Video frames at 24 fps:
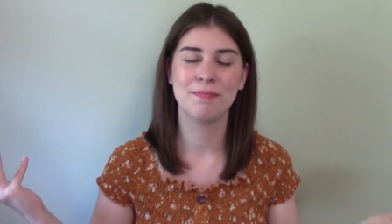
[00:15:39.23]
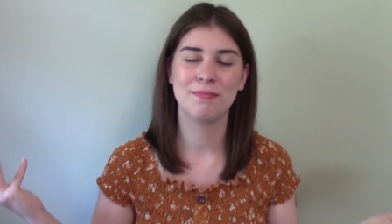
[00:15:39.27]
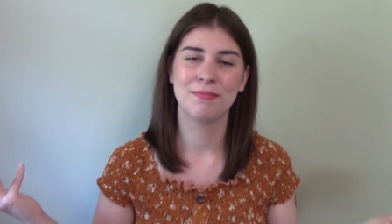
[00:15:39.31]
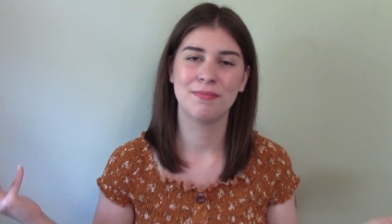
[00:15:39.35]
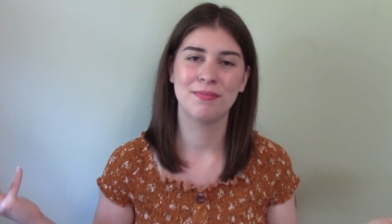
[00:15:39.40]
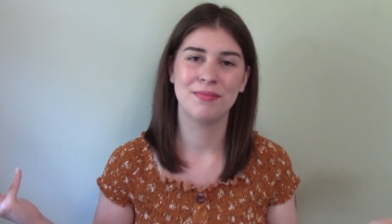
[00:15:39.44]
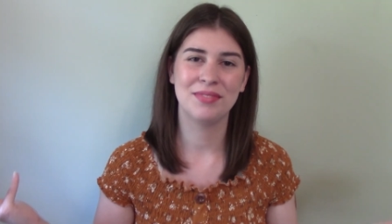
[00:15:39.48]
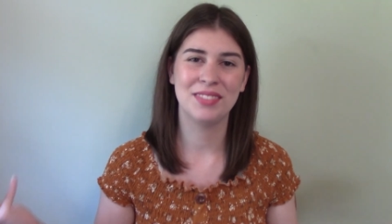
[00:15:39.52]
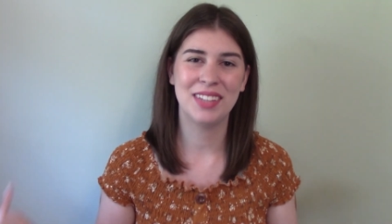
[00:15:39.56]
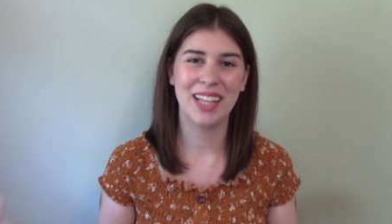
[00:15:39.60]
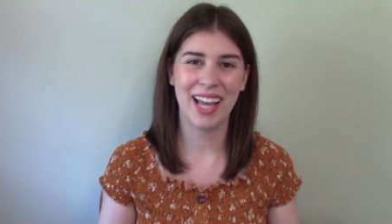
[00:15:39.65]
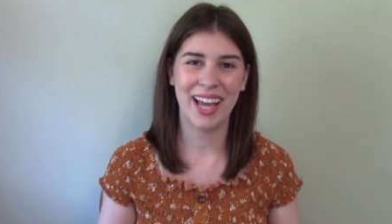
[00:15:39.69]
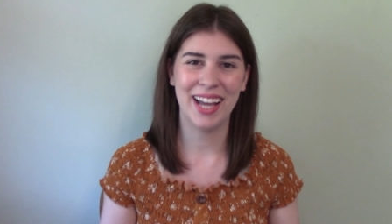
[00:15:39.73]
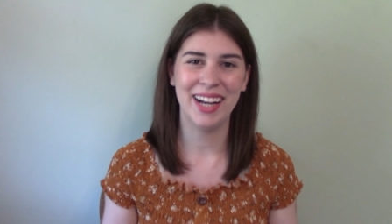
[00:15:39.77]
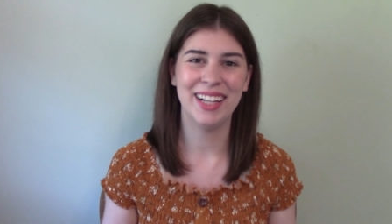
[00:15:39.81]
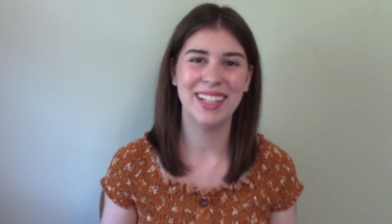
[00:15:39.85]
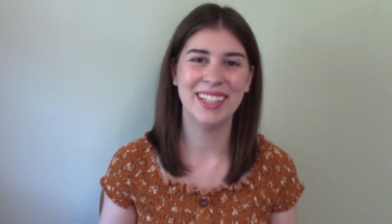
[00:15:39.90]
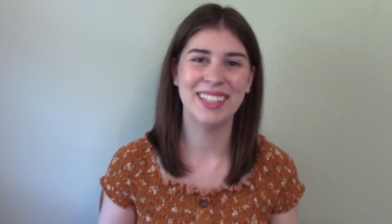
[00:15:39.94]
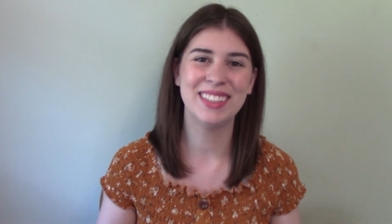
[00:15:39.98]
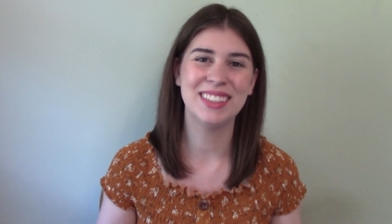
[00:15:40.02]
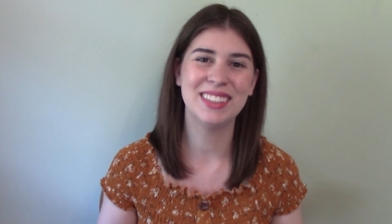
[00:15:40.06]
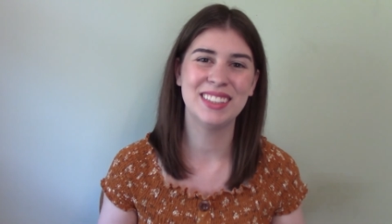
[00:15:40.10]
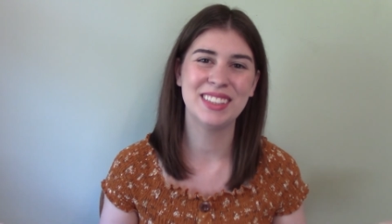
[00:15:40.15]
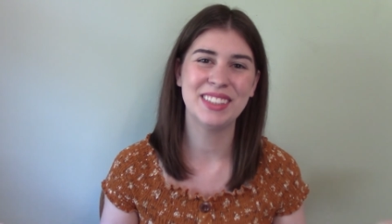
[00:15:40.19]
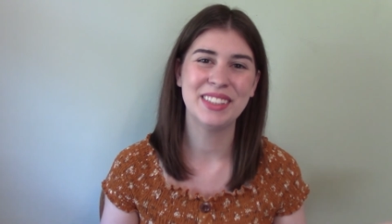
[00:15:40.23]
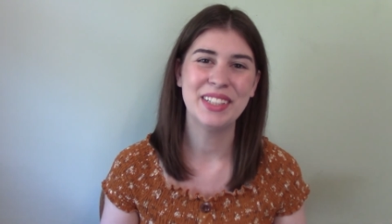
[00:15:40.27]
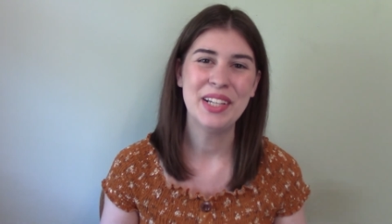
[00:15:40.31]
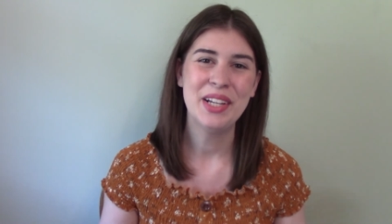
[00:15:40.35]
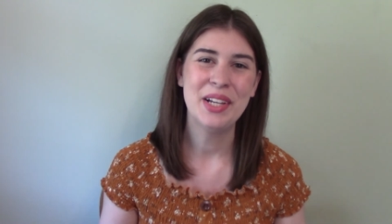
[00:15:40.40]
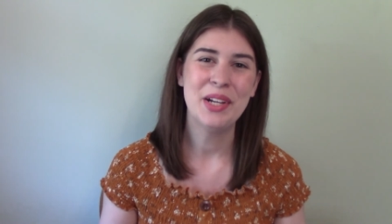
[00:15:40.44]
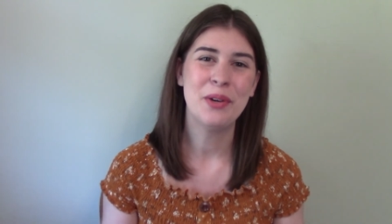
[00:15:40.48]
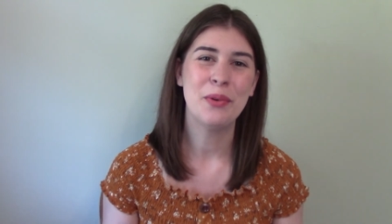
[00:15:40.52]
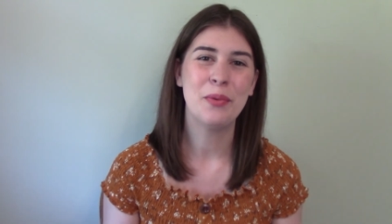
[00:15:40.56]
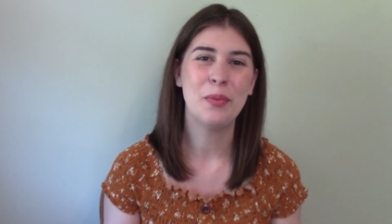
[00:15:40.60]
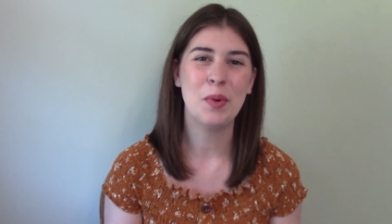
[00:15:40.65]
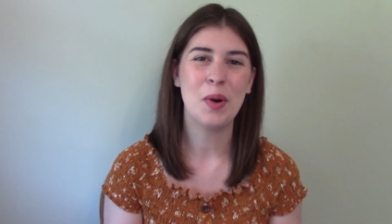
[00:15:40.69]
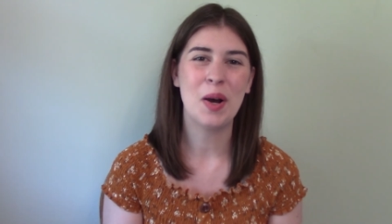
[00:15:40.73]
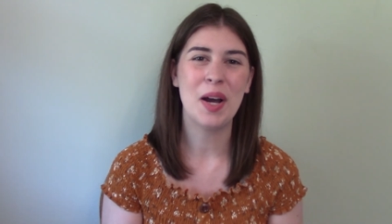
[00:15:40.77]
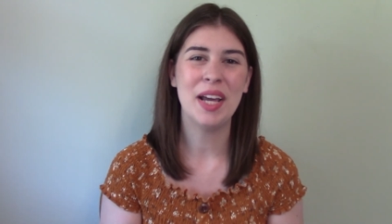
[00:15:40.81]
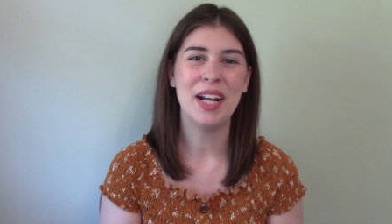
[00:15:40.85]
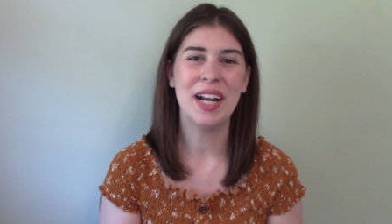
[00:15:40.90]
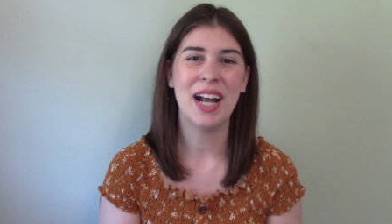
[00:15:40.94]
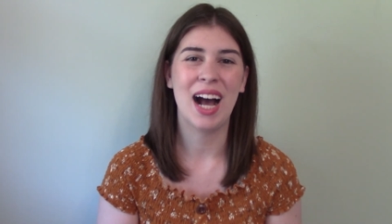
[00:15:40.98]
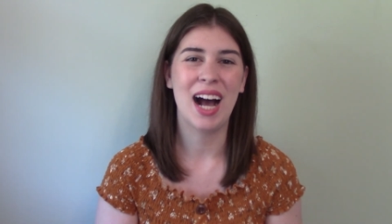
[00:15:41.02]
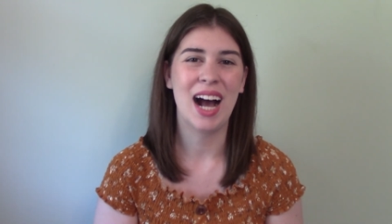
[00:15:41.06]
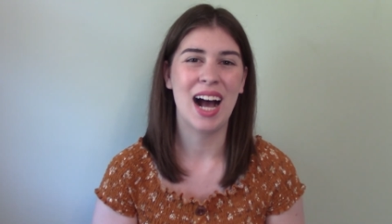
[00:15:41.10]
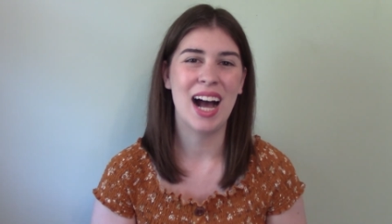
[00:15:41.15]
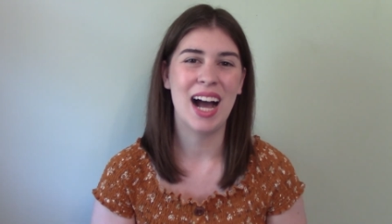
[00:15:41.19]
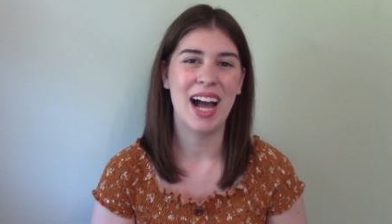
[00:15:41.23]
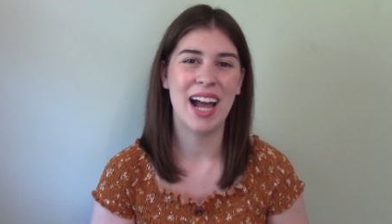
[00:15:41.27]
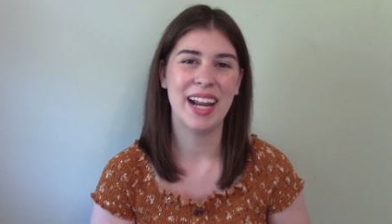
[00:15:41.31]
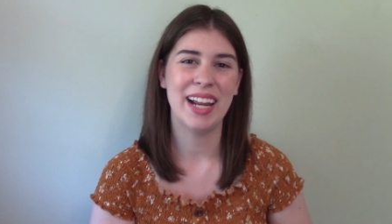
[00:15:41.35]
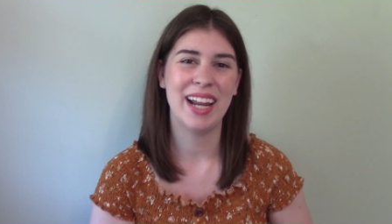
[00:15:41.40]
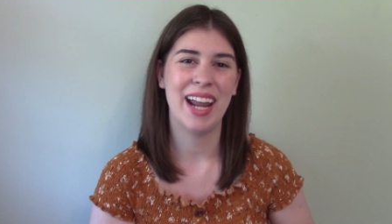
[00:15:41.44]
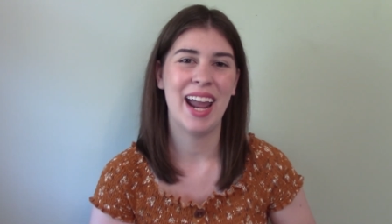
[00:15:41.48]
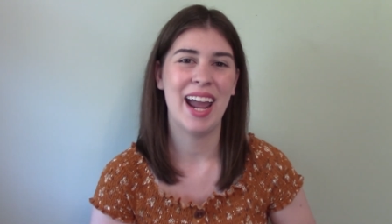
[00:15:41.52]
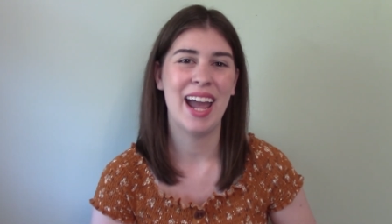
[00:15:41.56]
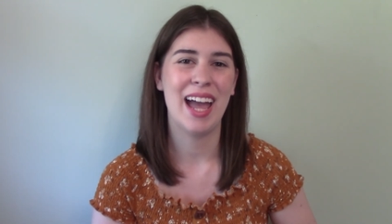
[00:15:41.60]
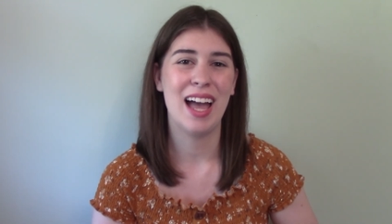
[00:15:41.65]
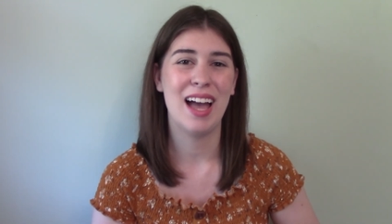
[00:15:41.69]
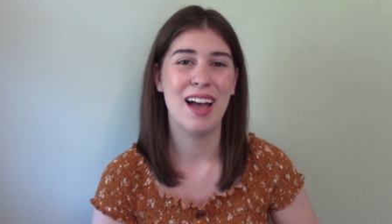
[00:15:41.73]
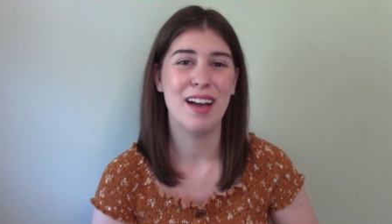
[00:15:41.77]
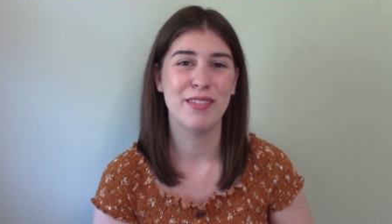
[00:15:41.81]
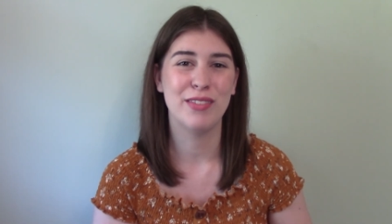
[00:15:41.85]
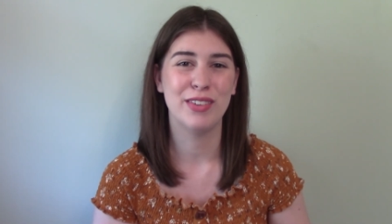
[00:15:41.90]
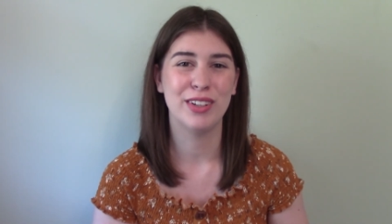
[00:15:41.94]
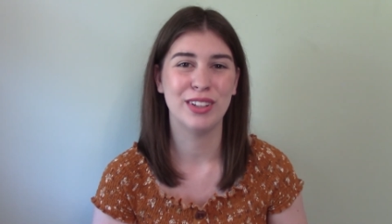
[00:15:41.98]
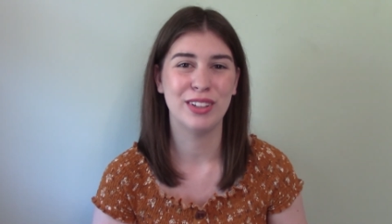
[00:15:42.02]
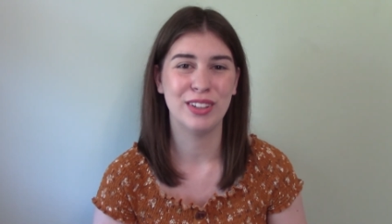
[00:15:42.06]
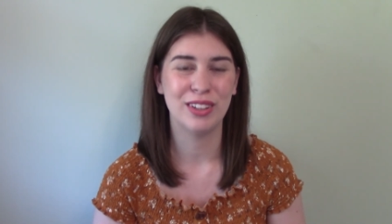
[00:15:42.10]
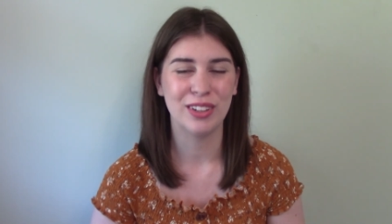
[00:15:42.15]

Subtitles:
that is what I have